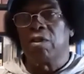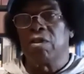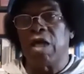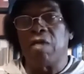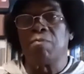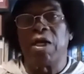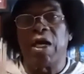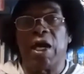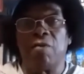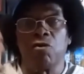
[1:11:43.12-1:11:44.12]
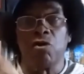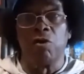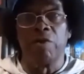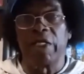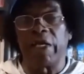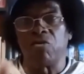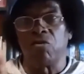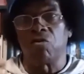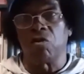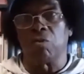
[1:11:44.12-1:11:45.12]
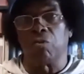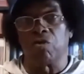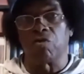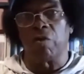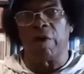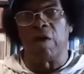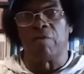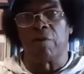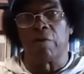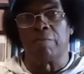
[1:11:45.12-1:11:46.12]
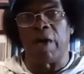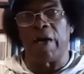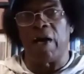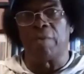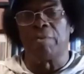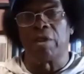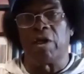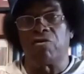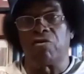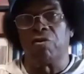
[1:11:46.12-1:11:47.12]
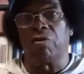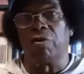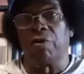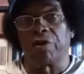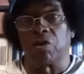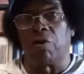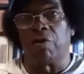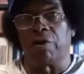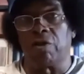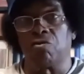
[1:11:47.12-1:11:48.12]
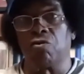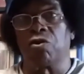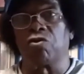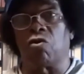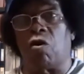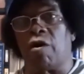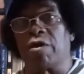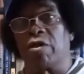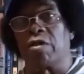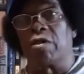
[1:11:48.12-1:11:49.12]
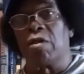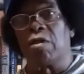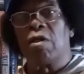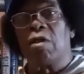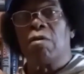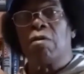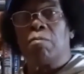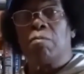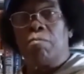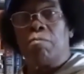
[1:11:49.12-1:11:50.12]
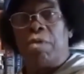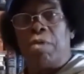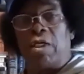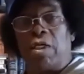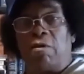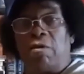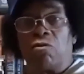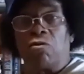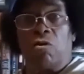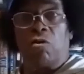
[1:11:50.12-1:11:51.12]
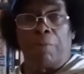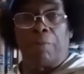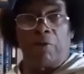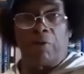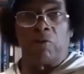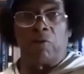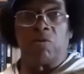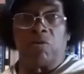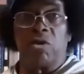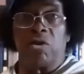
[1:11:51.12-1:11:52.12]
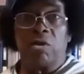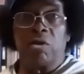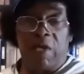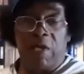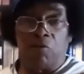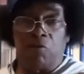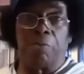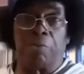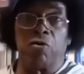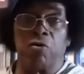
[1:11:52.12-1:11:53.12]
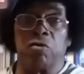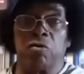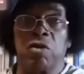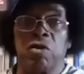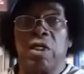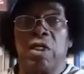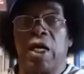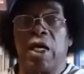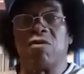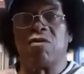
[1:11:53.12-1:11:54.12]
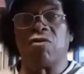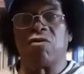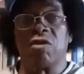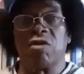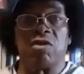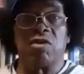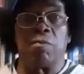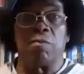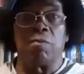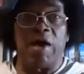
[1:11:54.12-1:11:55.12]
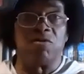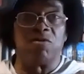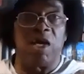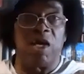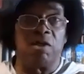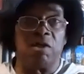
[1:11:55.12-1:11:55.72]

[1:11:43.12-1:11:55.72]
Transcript: that may have no relationship whatsoever by obligation or authority to the targeted beings or persons, natural persons, and designate them as dead,